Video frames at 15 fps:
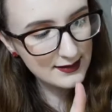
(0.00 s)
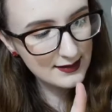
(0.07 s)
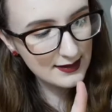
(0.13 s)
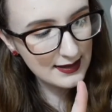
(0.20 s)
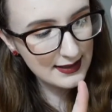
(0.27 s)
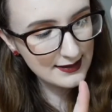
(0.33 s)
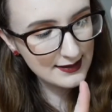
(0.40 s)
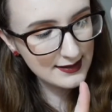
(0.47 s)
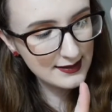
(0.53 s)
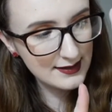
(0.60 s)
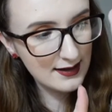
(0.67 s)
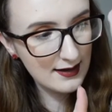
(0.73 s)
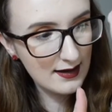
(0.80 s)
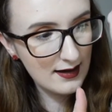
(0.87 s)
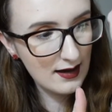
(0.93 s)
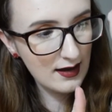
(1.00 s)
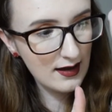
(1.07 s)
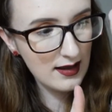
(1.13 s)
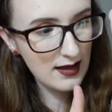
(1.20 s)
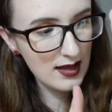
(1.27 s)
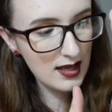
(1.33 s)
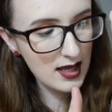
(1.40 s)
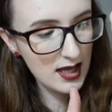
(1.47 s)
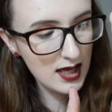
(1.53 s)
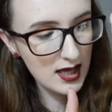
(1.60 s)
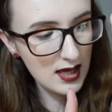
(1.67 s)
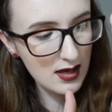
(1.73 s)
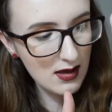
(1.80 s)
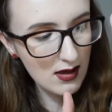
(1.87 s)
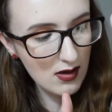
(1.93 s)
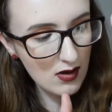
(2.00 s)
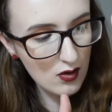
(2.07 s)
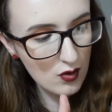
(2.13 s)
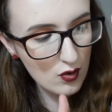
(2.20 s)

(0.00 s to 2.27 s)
So let's start here.